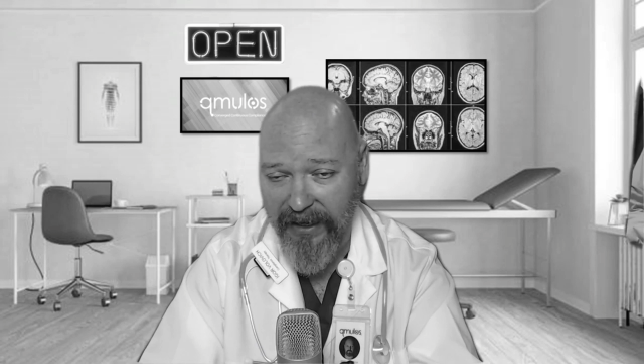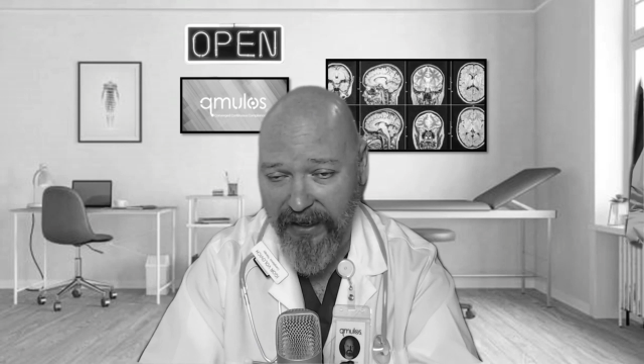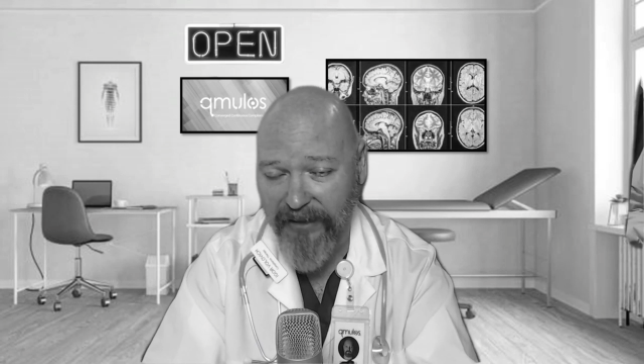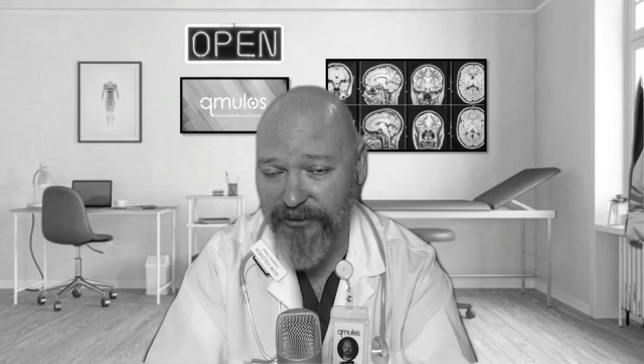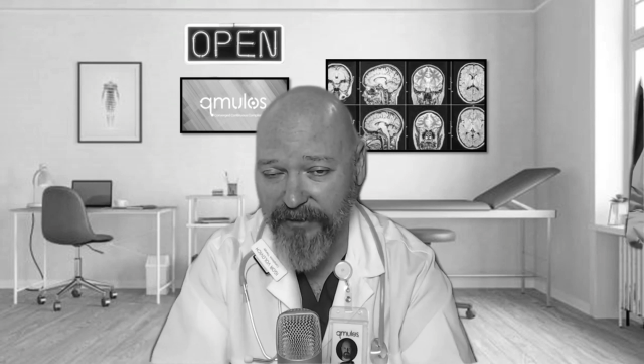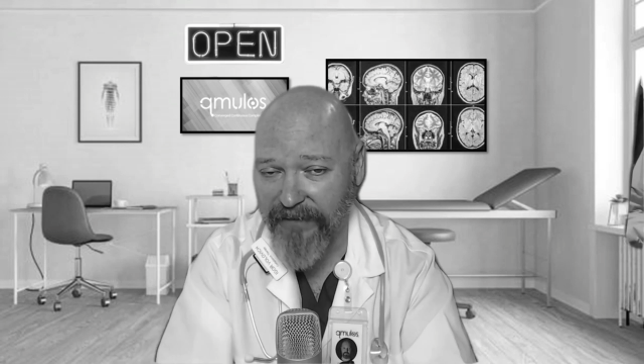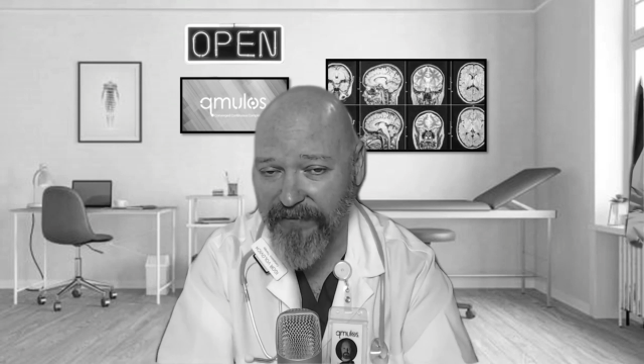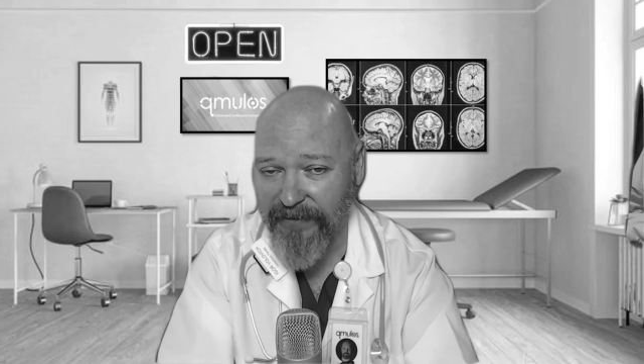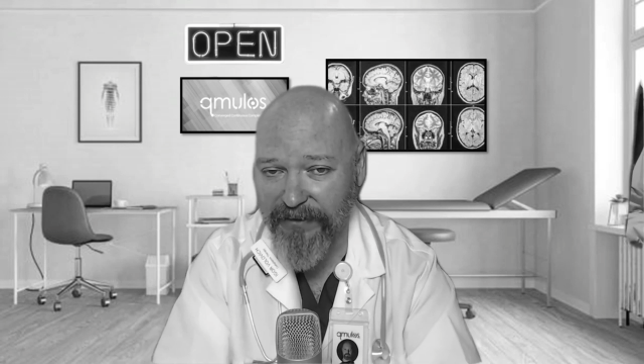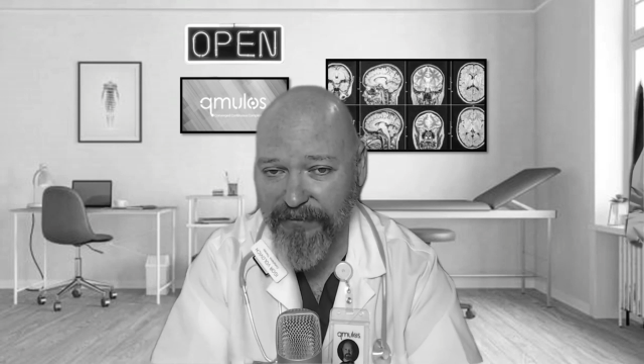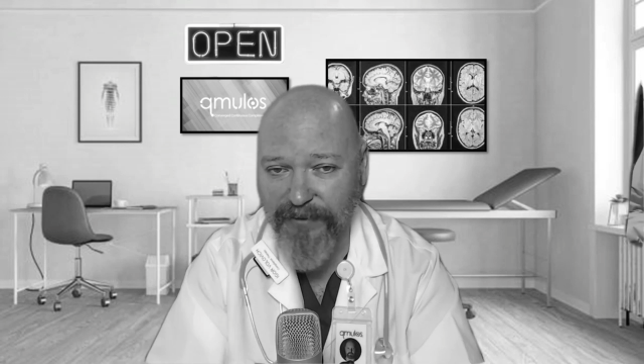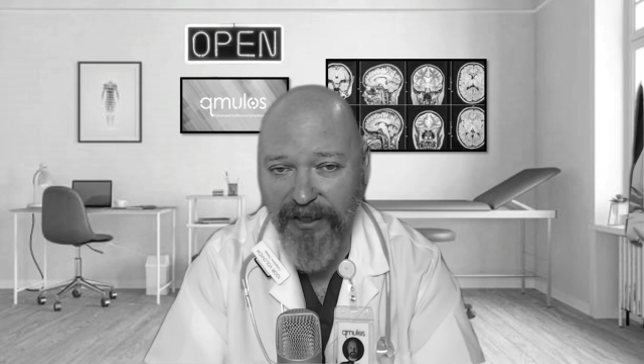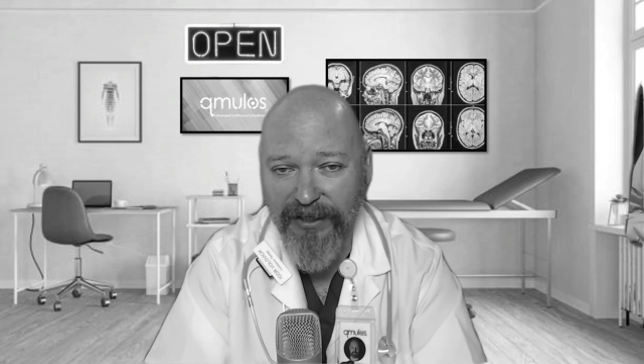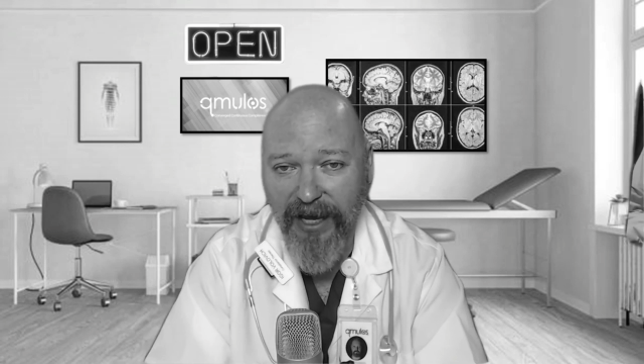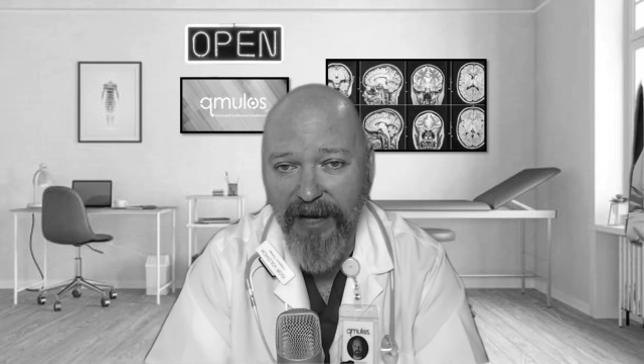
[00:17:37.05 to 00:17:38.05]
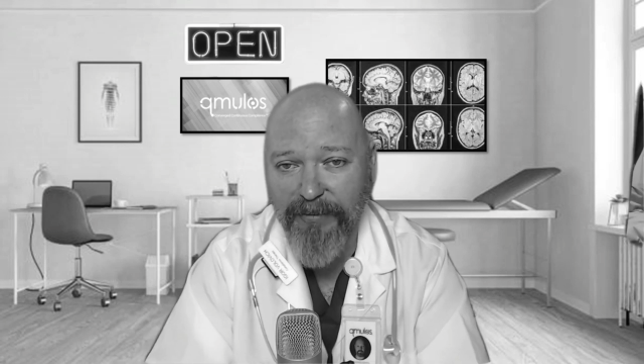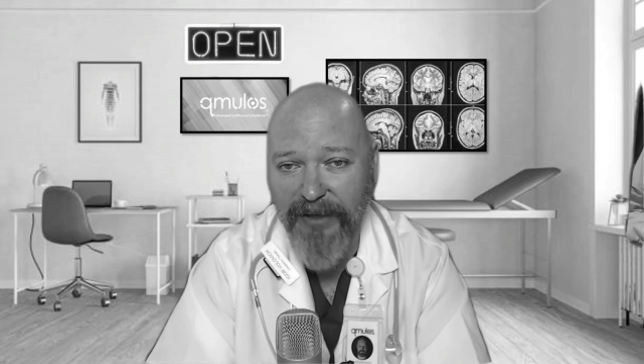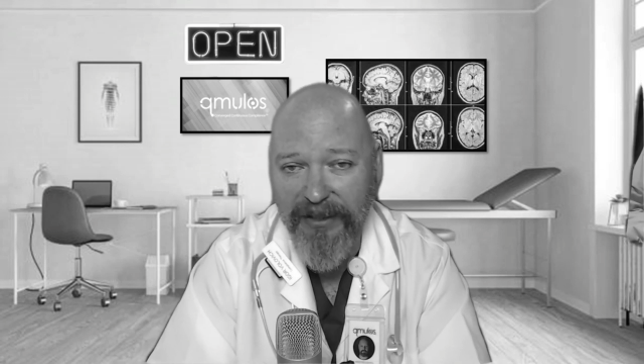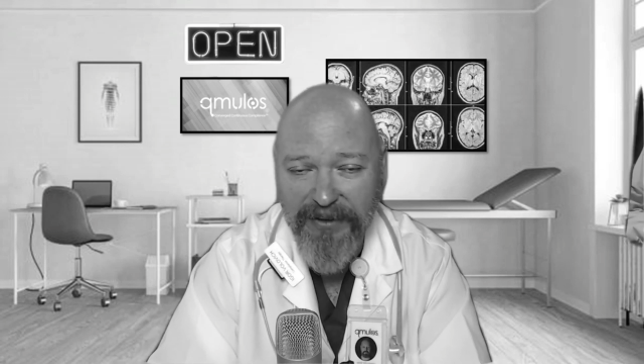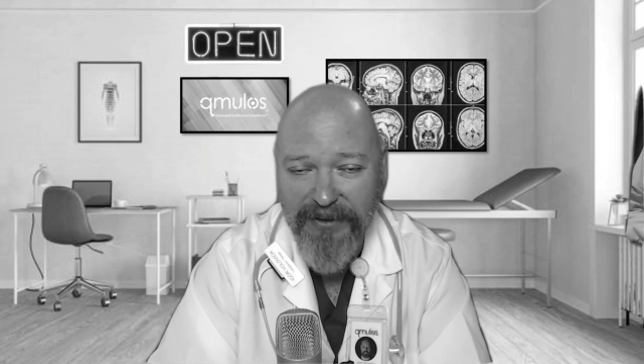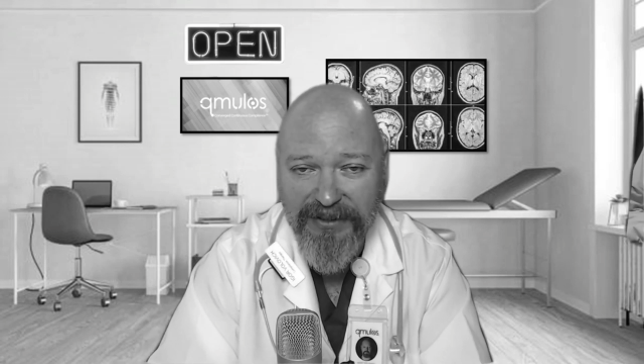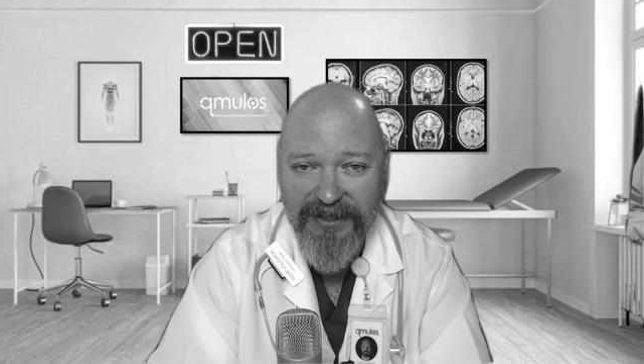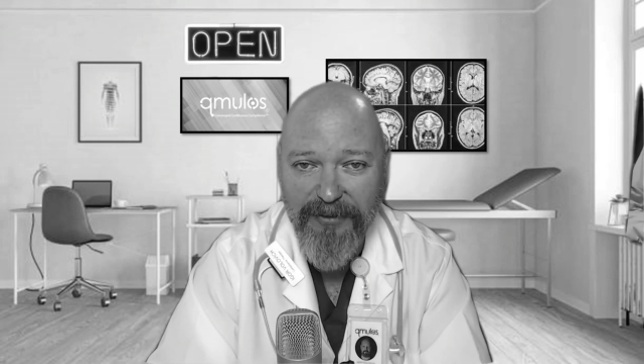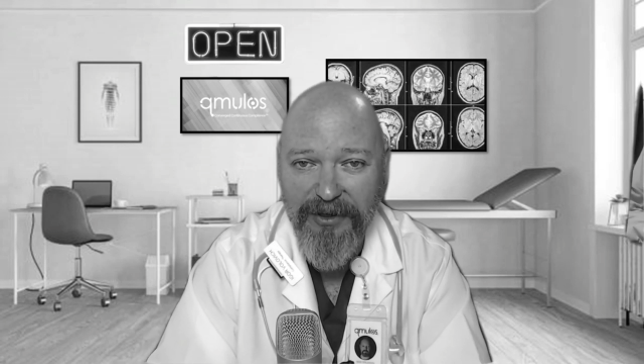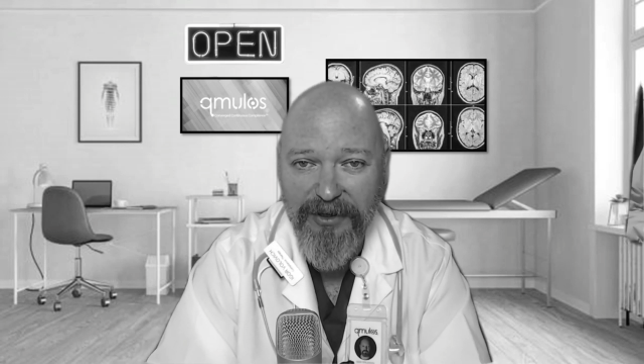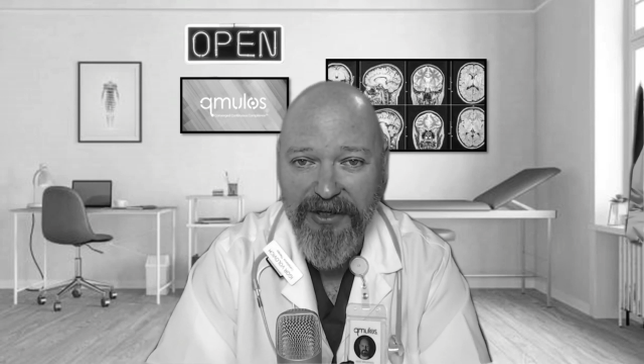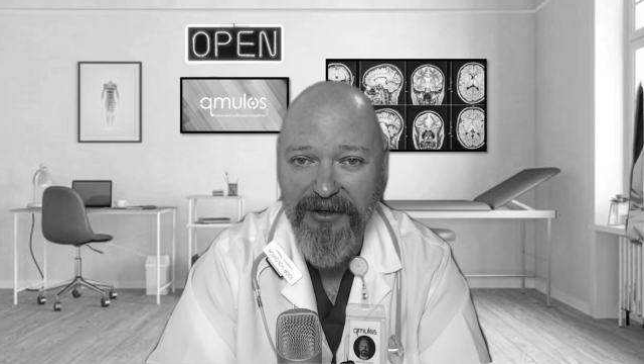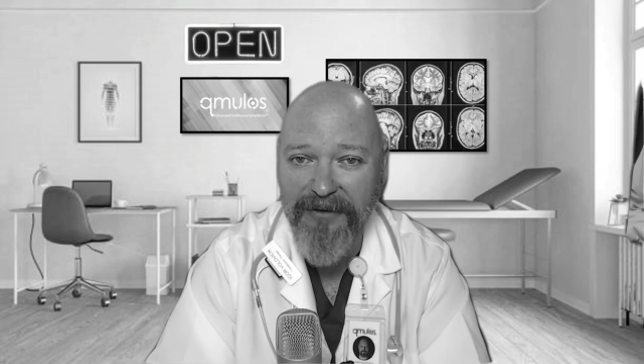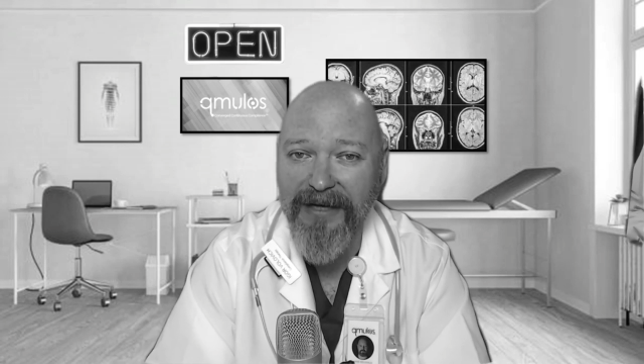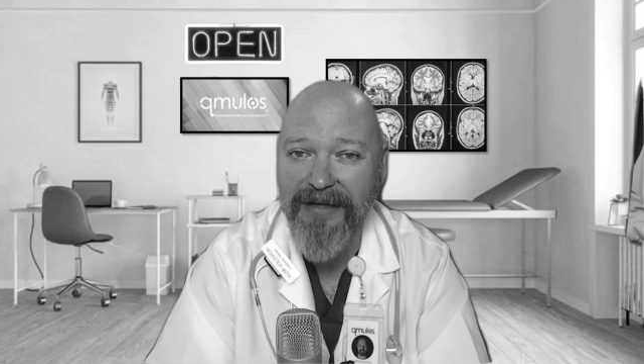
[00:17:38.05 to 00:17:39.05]
actually have an op-ed piece that I'm
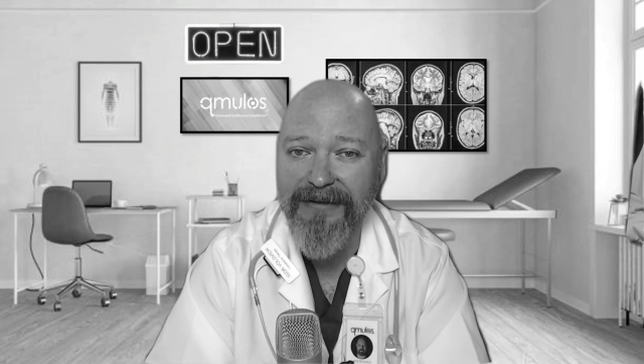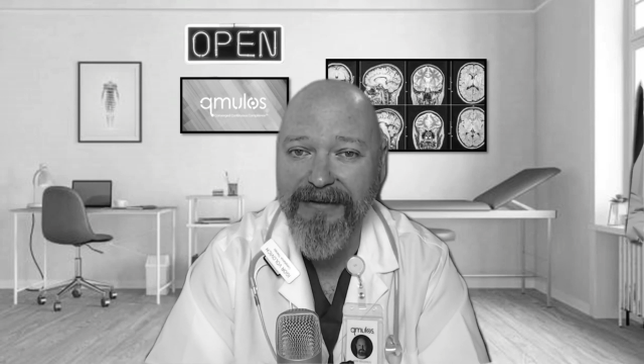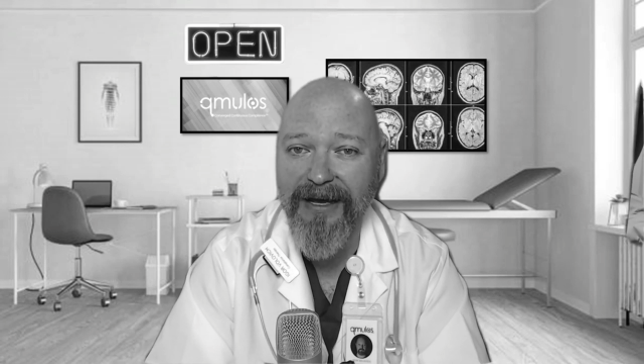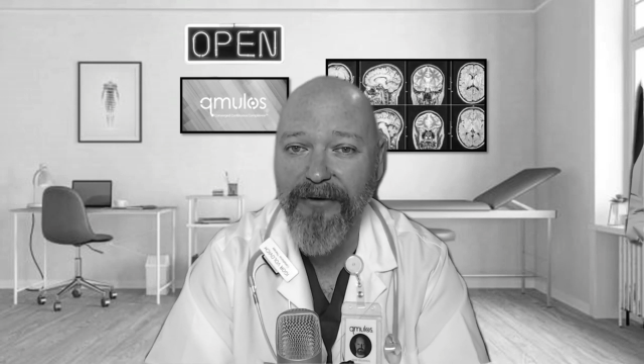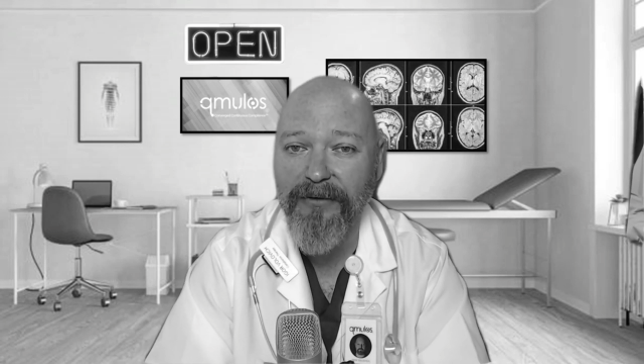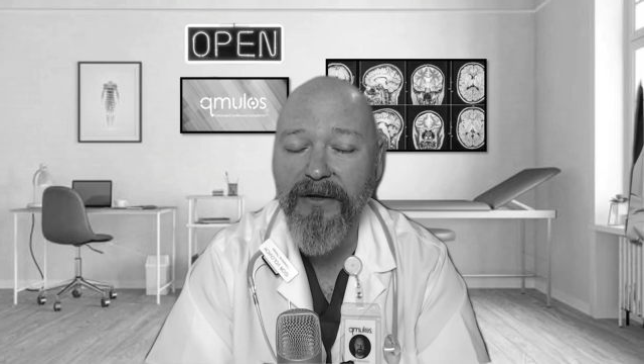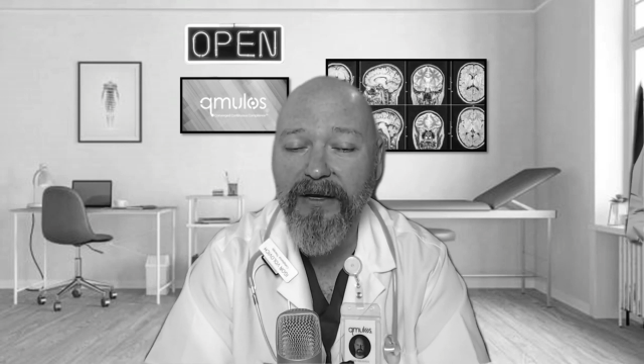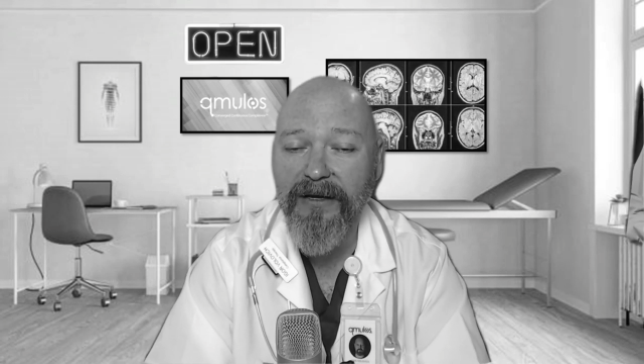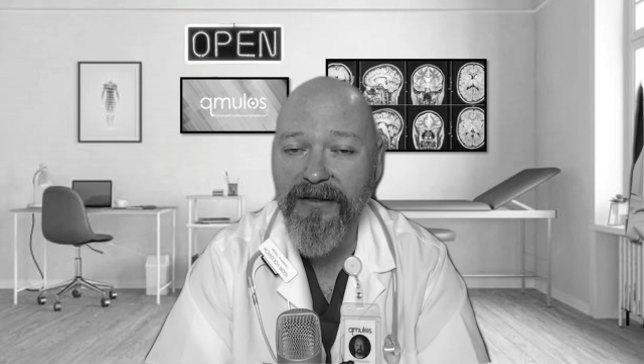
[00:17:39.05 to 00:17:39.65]
working on right now.